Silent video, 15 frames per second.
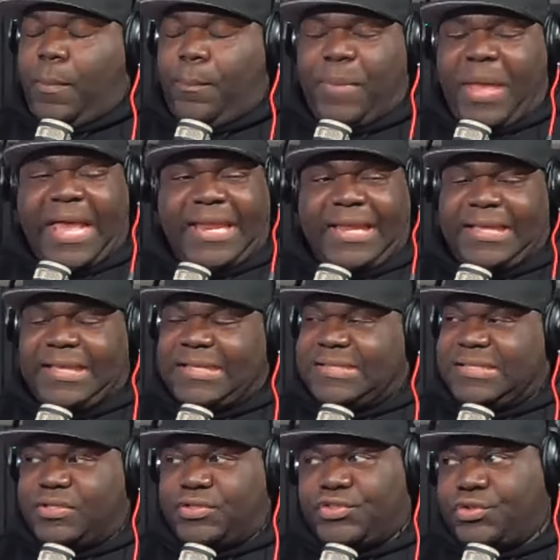panic
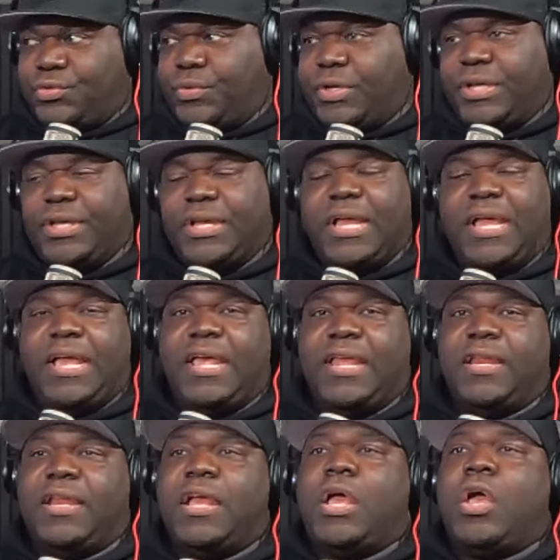is ensuing, and